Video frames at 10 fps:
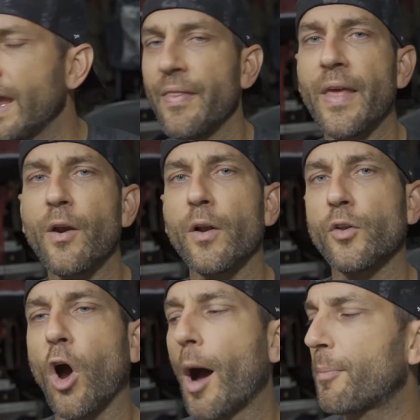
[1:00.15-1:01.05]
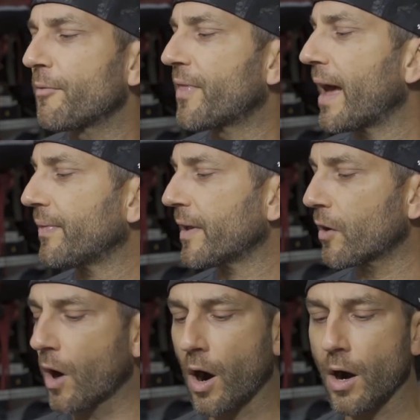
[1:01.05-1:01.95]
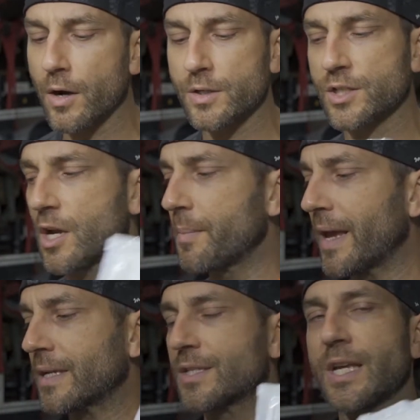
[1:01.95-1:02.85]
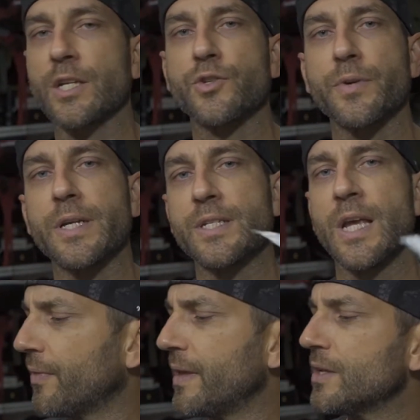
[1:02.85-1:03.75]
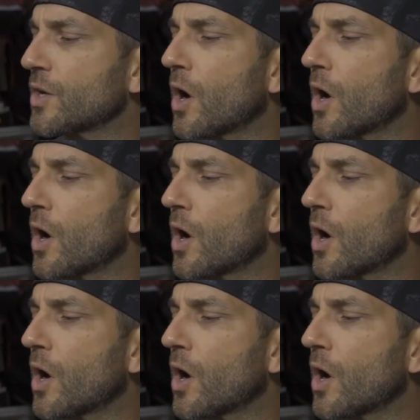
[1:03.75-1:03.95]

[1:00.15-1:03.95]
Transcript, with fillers: And then on top of that, there are some accessories. These